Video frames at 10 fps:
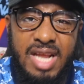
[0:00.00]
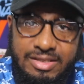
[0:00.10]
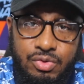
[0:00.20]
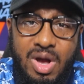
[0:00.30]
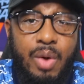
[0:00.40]
So
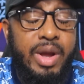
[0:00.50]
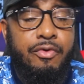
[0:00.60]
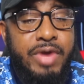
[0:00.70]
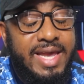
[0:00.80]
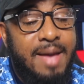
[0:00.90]
let's do a
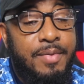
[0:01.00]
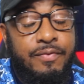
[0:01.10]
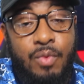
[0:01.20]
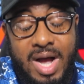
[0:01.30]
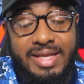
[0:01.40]
quick recap
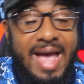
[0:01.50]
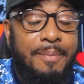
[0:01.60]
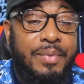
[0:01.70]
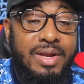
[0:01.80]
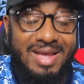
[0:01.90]
of what
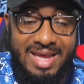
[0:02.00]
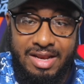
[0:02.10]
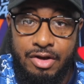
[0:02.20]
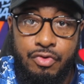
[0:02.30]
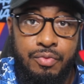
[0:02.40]
happened
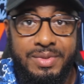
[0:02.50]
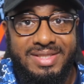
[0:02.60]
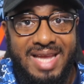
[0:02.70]
in the group